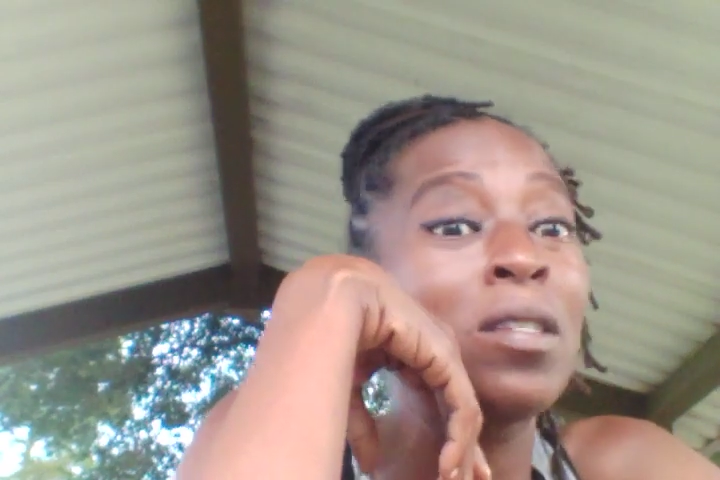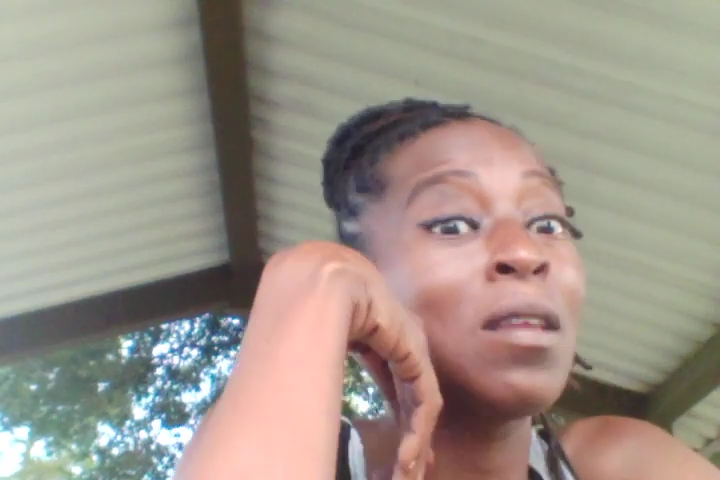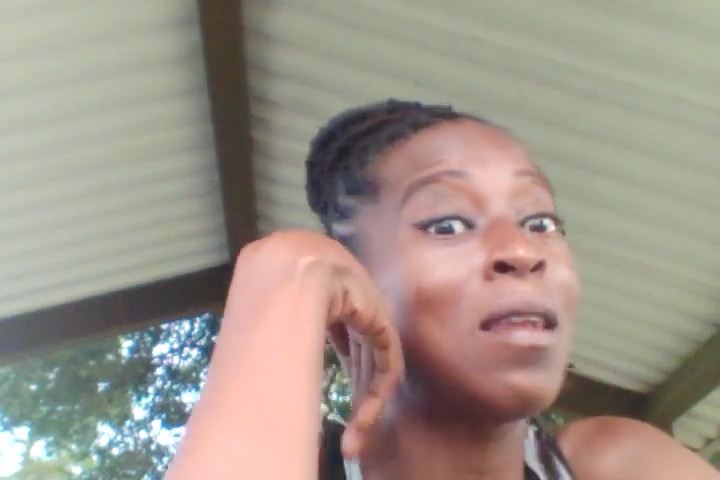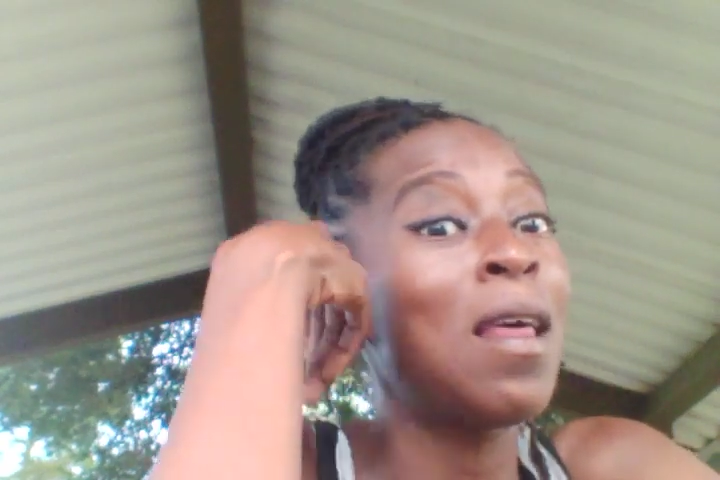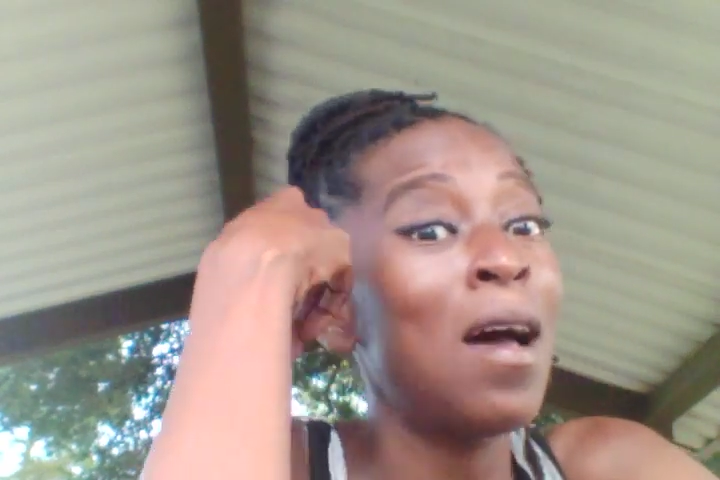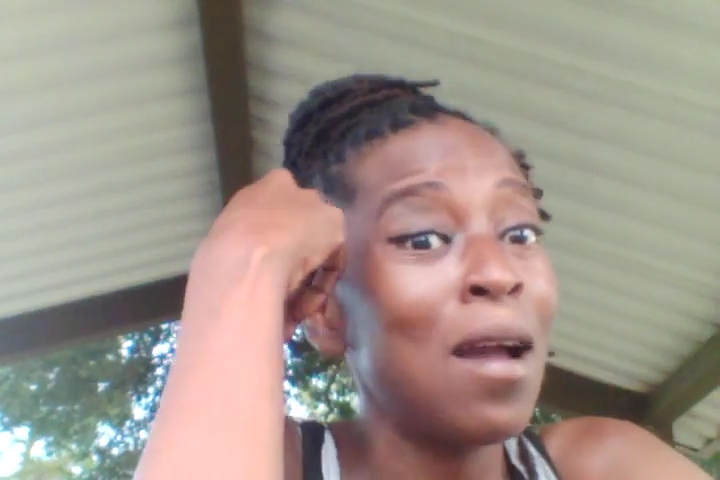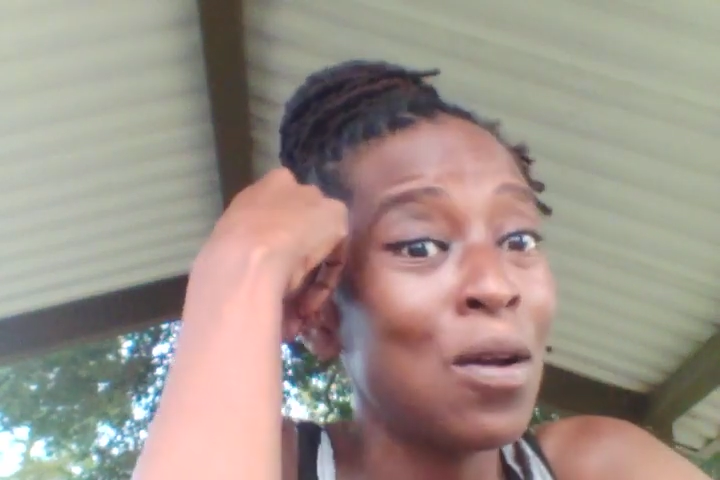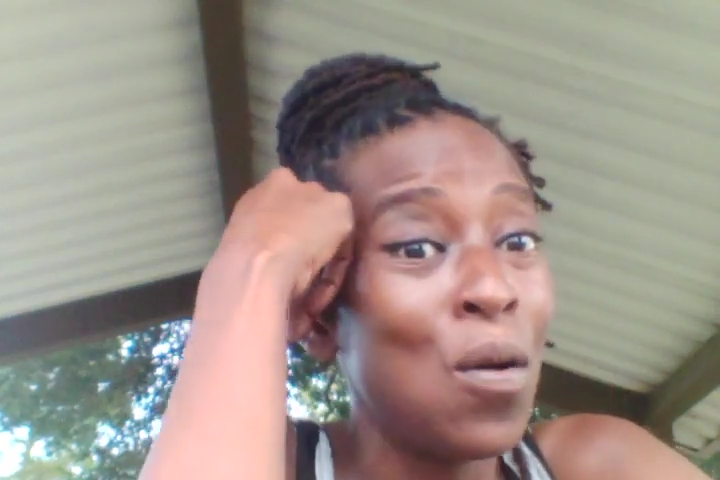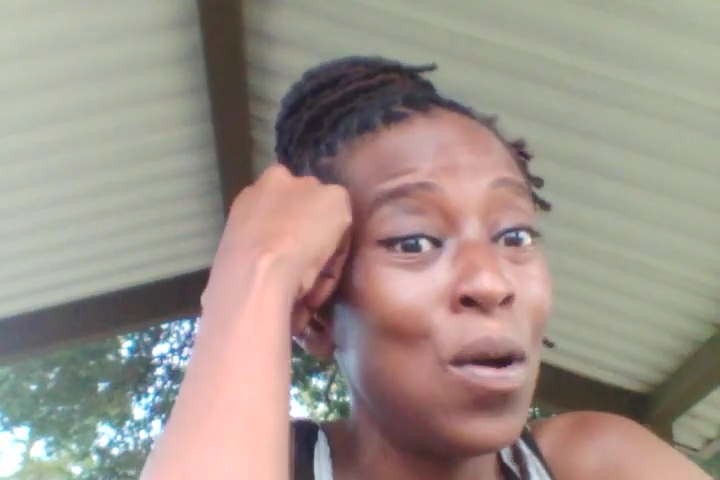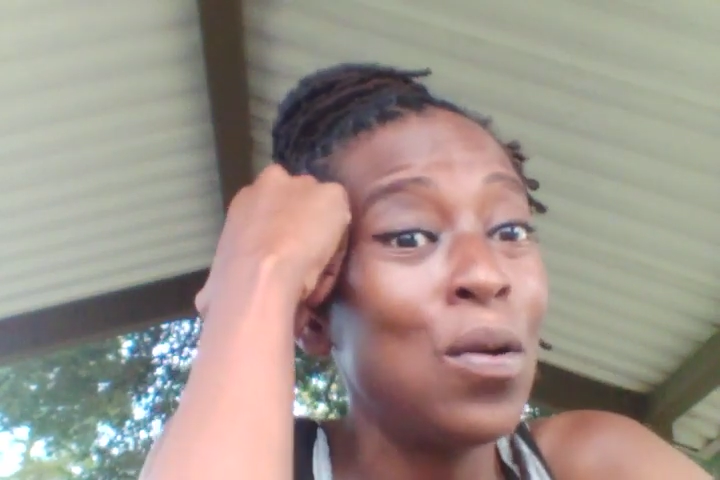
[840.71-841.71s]
It's a
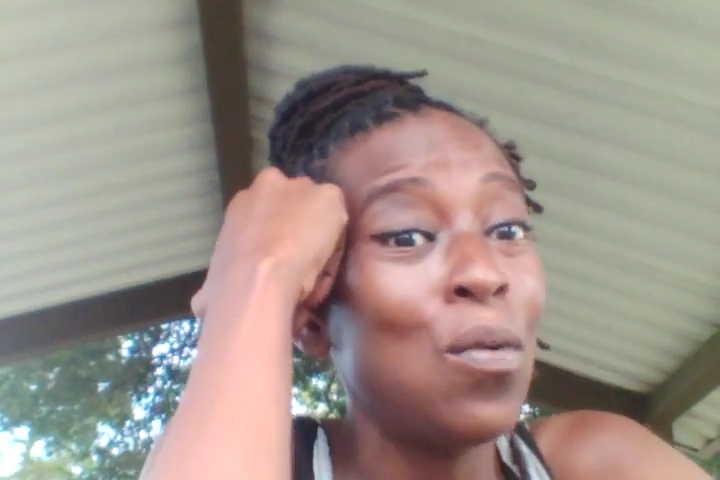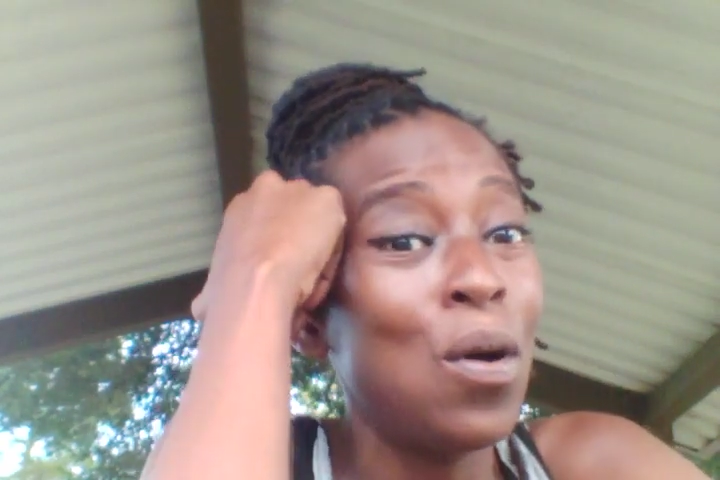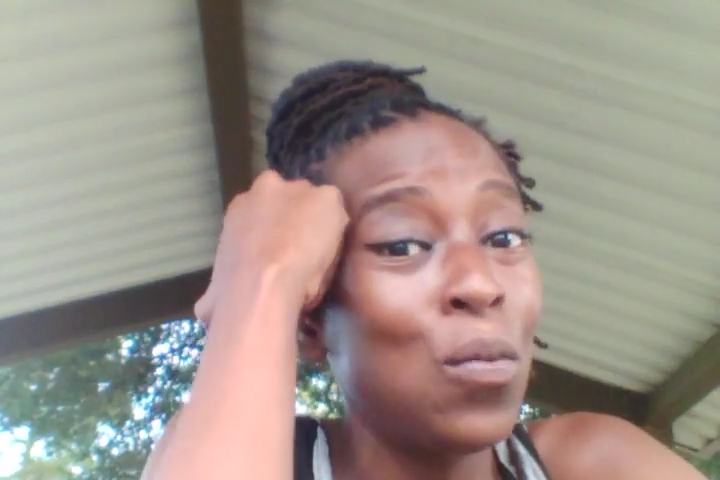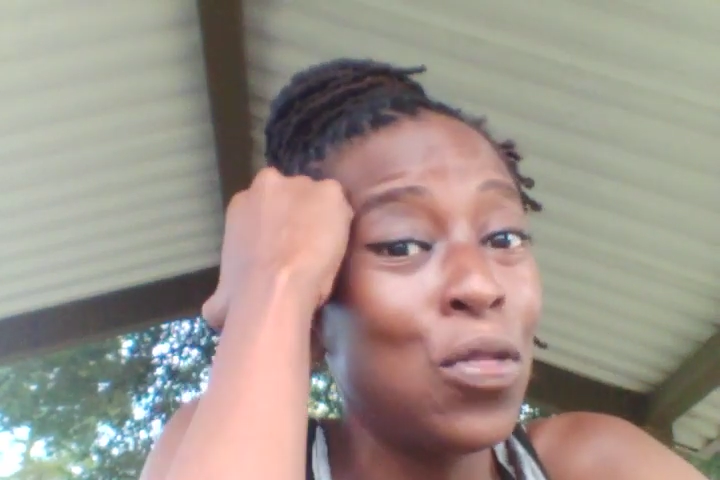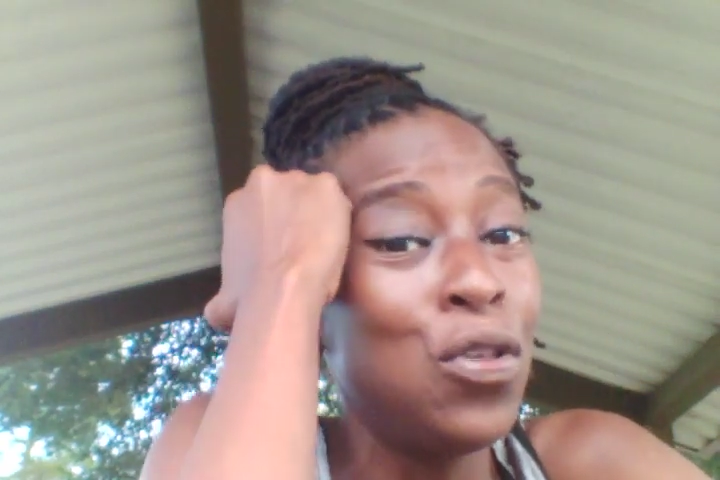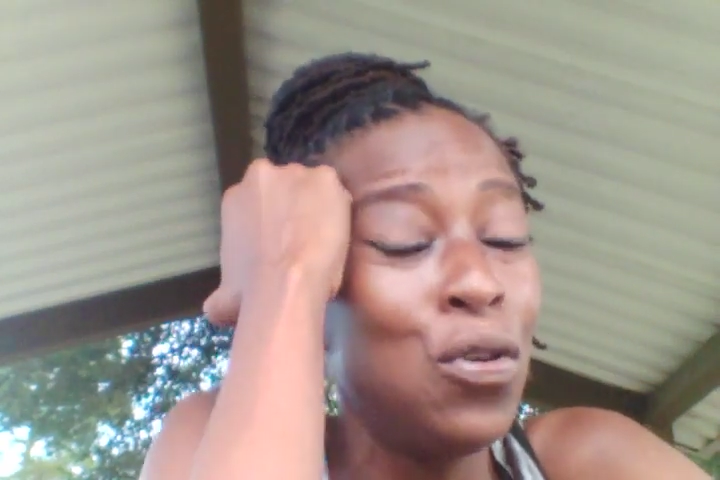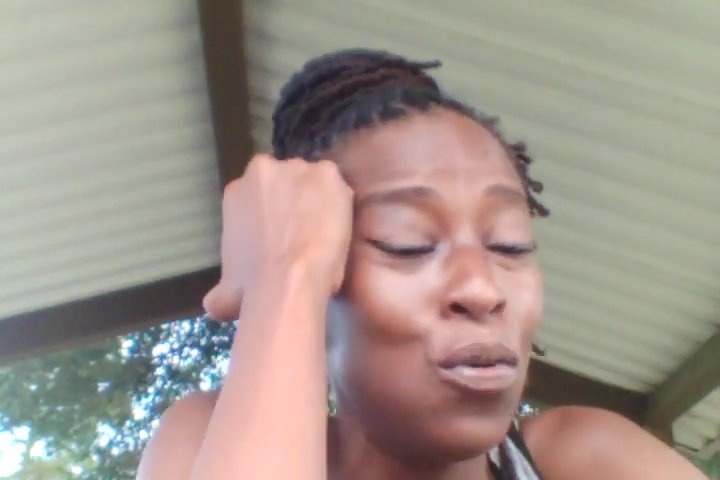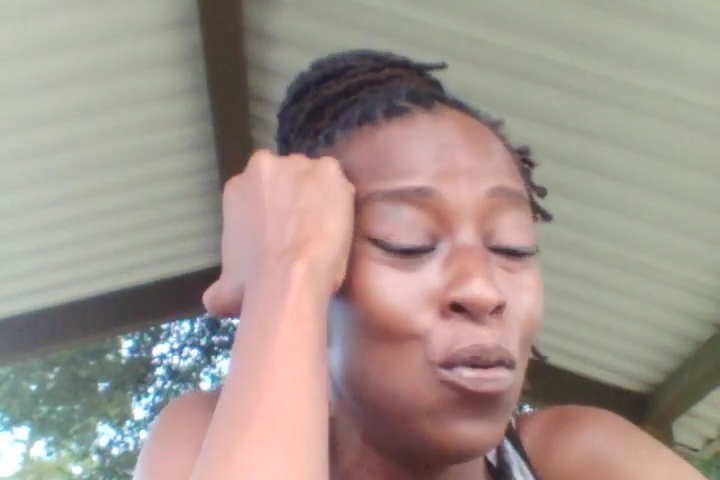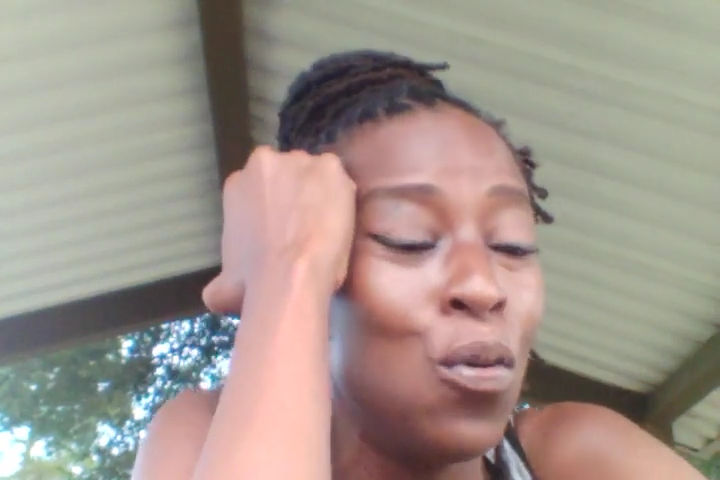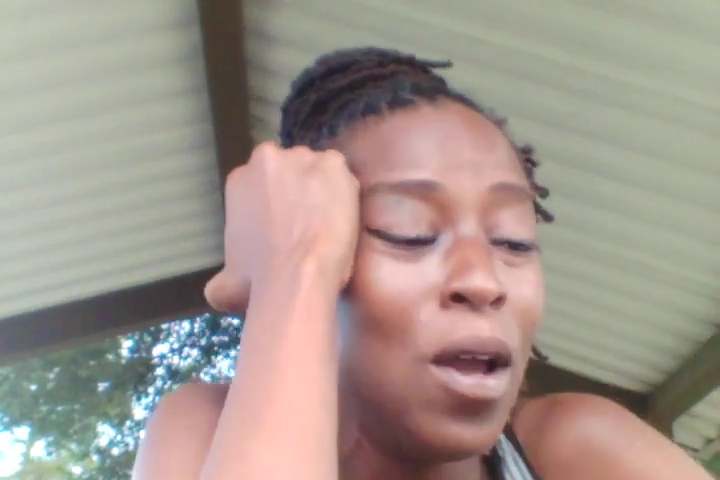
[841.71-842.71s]
lot going on with
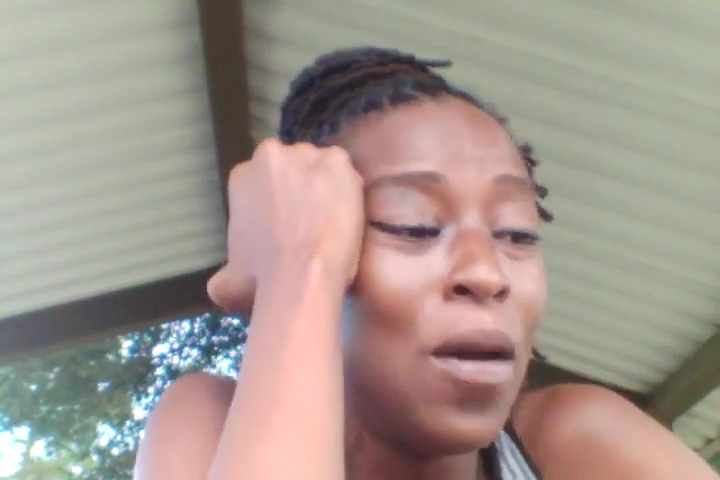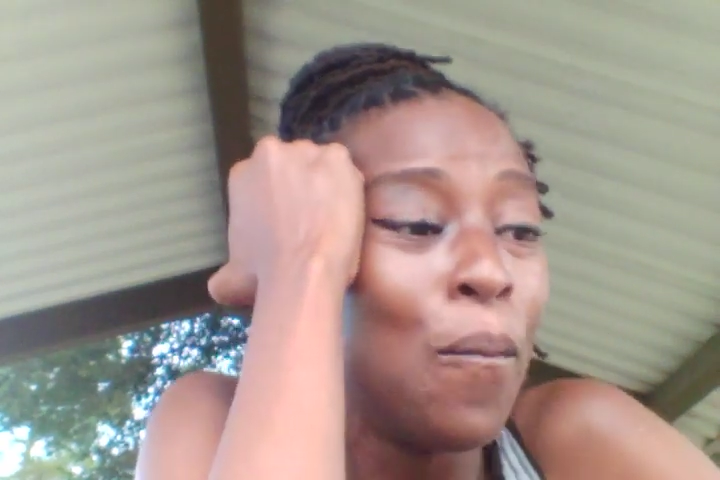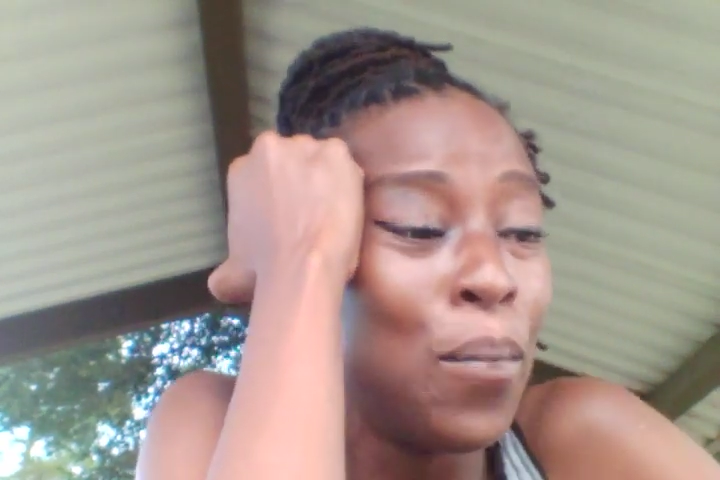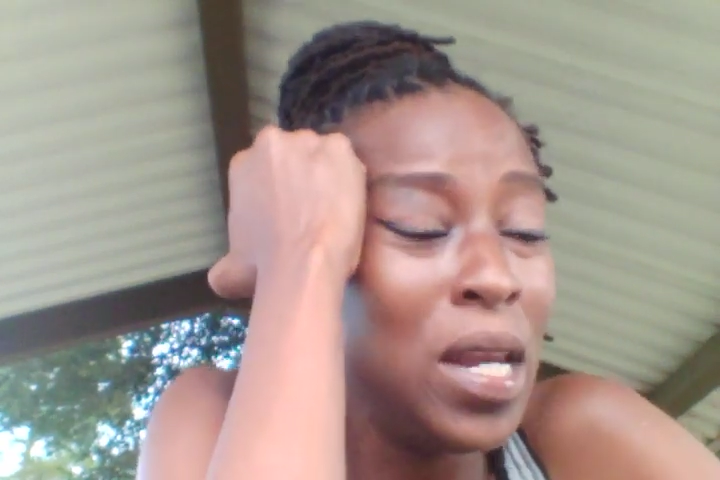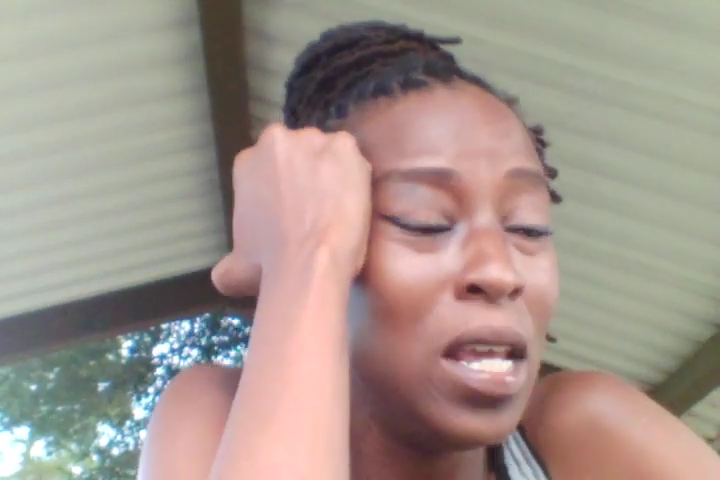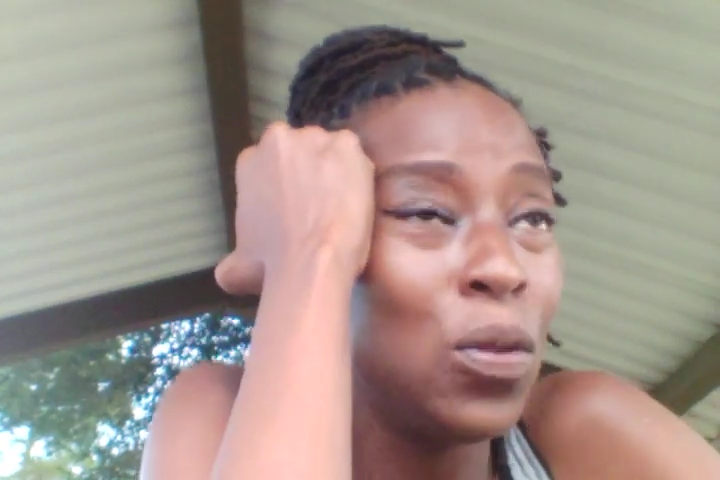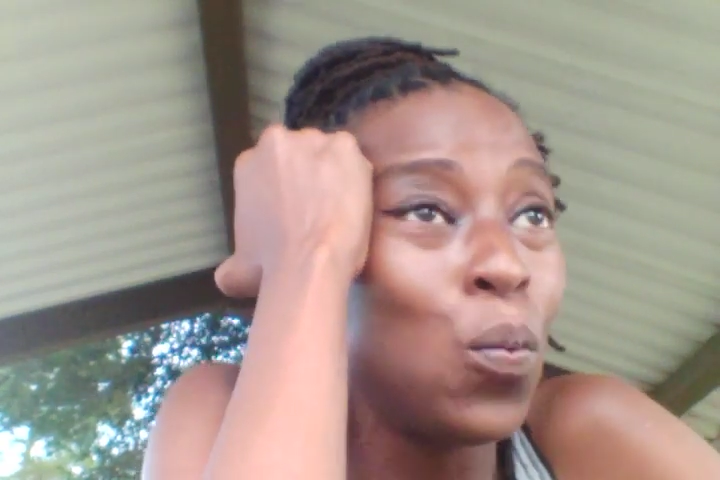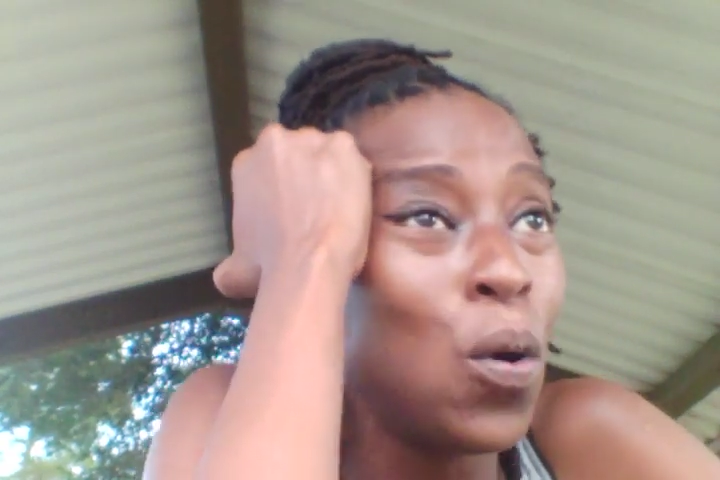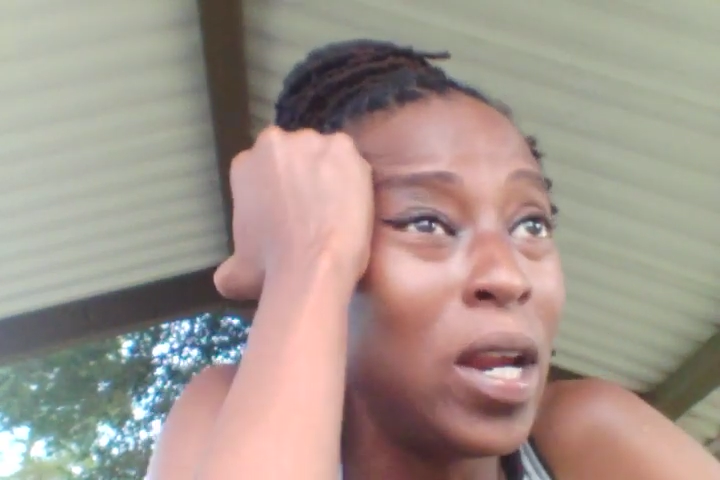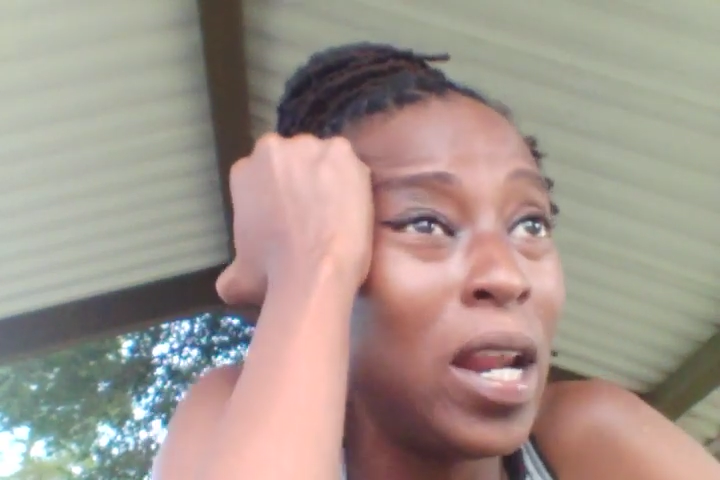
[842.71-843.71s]
you beneath what